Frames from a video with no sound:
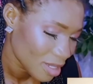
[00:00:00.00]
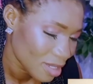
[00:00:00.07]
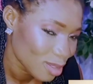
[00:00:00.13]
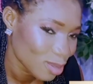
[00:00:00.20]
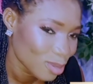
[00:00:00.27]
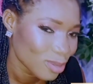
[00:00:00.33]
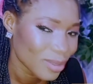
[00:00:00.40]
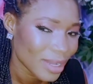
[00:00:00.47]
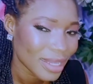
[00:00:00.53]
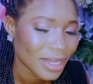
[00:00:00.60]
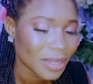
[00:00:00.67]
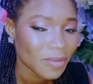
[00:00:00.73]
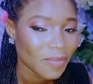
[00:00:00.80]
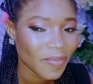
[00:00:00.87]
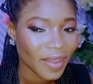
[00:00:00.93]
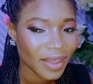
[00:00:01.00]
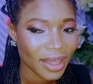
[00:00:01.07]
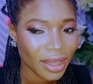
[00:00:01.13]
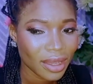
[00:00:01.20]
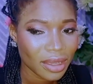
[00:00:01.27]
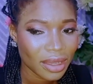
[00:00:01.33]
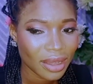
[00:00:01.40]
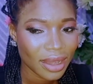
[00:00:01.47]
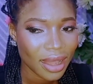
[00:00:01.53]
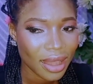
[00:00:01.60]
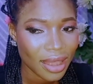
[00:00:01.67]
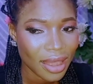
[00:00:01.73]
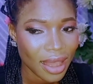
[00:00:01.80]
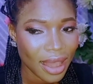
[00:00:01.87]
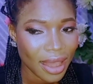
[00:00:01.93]
So at the end of the day,
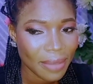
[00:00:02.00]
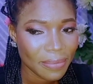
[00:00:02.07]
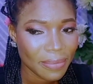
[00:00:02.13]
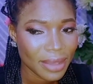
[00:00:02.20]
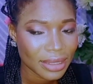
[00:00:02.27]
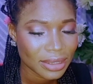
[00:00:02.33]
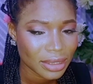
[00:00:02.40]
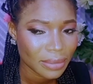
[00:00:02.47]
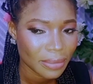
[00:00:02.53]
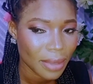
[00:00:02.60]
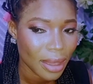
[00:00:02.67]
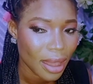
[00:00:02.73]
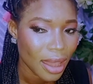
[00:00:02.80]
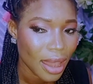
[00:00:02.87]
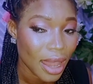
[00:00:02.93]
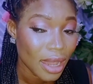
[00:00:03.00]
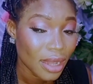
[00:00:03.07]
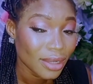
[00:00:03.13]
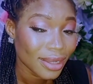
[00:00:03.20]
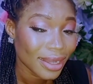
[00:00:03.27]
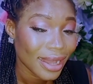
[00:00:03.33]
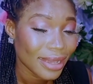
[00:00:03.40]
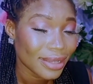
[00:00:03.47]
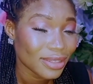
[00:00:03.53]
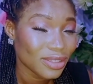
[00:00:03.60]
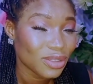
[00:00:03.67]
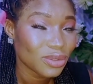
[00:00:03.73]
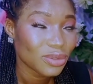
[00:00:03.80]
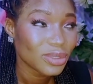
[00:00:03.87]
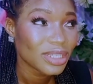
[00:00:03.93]
I met him.
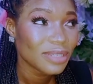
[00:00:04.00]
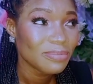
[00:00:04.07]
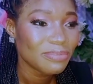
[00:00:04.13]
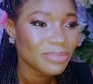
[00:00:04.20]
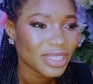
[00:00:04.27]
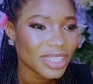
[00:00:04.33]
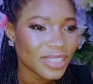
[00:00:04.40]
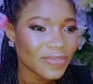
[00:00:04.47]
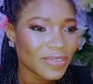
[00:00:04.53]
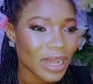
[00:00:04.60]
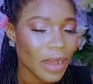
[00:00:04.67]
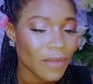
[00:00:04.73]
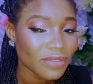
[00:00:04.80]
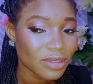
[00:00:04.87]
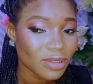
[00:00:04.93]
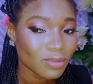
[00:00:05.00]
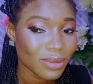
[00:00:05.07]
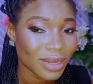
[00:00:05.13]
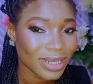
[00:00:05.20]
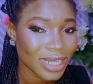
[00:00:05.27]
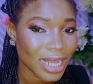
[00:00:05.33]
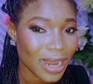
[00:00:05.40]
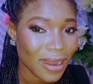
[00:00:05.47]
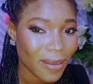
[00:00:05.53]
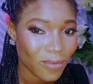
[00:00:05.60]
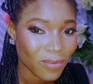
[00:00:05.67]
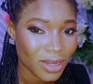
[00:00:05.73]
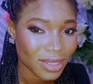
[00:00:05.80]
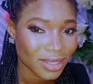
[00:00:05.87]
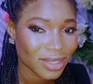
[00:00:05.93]
Guys, you wouldn't believe I have to spend
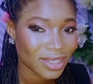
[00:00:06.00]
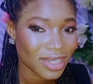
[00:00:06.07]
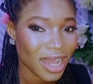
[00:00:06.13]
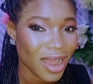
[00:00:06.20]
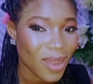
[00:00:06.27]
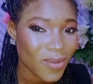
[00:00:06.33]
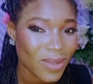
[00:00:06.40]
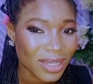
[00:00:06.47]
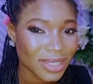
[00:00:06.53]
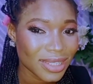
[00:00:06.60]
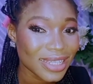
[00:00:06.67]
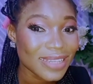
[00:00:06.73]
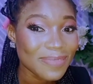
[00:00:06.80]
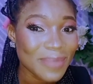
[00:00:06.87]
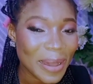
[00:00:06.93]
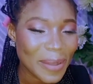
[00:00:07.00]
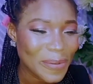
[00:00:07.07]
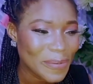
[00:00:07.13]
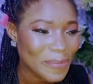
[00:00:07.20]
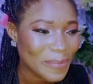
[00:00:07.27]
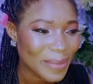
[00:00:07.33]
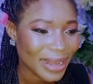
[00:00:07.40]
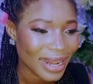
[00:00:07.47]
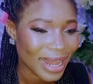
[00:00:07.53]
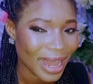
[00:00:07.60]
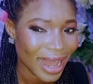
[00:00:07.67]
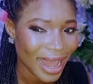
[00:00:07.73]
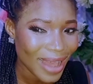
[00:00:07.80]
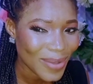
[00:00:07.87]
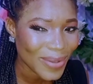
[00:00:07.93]
hours, hours seeing my own brother,
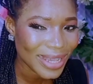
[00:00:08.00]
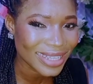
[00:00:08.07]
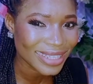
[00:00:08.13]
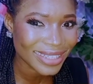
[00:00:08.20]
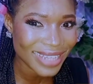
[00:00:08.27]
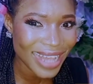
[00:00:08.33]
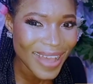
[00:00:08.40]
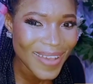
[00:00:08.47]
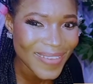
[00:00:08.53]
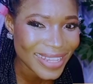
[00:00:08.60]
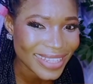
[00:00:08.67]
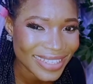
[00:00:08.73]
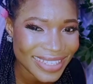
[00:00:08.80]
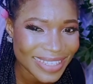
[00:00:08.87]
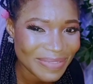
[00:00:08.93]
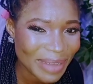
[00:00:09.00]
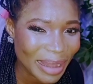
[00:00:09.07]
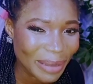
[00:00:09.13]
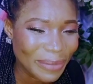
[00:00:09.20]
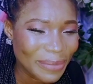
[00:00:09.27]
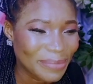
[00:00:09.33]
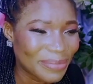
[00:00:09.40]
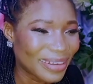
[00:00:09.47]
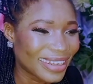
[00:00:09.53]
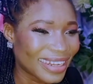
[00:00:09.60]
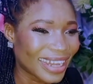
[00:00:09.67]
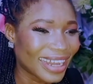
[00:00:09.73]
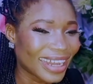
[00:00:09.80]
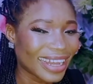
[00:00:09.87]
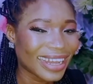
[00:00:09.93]
hours, hours seeing my own brother.